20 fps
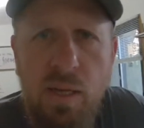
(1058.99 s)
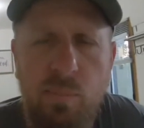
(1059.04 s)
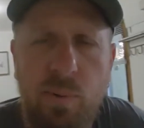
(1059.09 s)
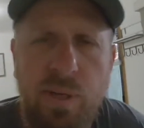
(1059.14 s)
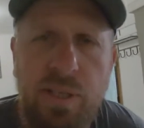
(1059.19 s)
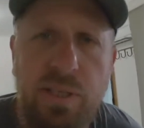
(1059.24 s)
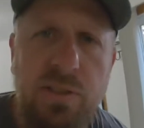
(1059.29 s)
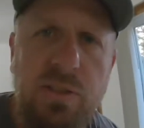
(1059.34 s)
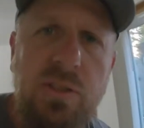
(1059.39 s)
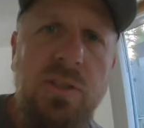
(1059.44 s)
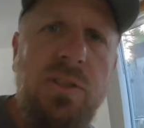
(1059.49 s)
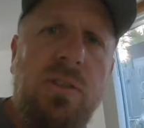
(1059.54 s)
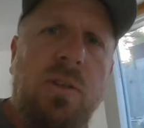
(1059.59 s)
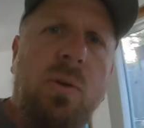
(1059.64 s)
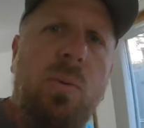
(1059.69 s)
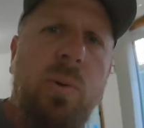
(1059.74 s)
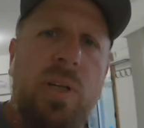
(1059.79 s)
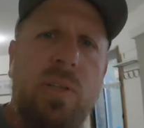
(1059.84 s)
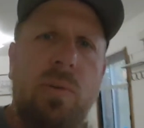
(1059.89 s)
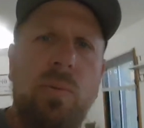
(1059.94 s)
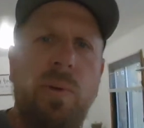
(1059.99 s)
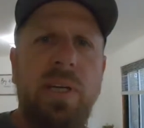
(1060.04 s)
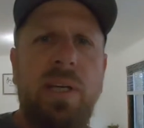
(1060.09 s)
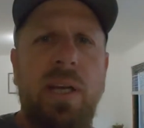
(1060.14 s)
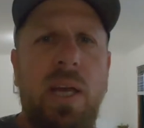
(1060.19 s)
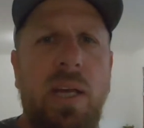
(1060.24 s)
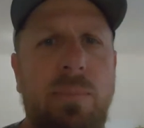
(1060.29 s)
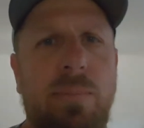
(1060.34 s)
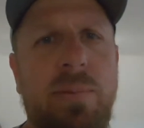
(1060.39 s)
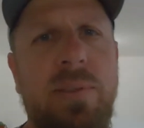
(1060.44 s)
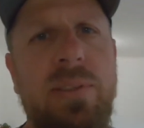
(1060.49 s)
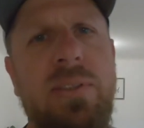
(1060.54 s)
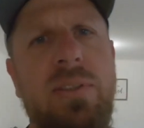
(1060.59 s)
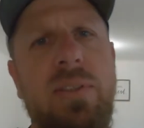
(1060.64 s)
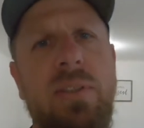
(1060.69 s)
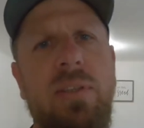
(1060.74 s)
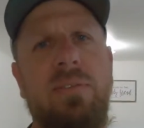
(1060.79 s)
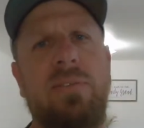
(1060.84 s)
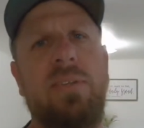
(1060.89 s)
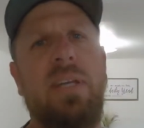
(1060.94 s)
But here's just a quick recap of the
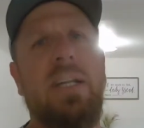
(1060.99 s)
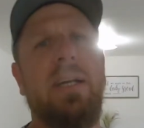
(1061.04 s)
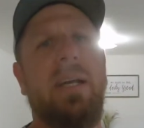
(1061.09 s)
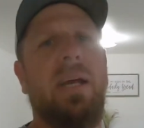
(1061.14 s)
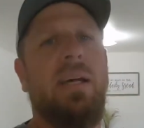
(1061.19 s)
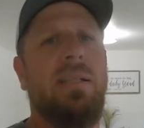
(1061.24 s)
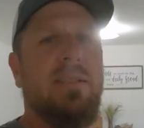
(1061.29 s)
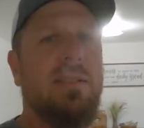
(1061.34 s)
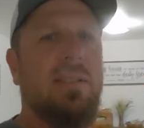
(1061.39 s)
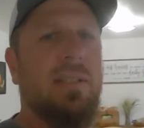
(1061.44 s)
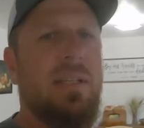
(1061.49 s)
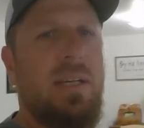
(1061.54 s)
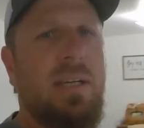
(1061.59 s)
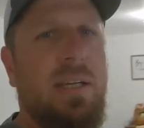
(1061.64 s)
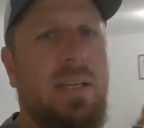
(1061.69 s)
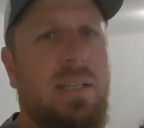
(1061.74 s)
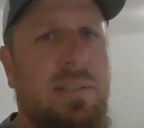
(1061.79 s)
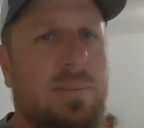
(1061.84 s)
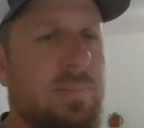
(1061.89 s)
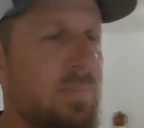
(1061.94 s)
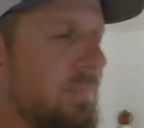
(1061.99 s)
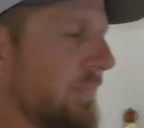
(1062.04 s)
stuff that I got today.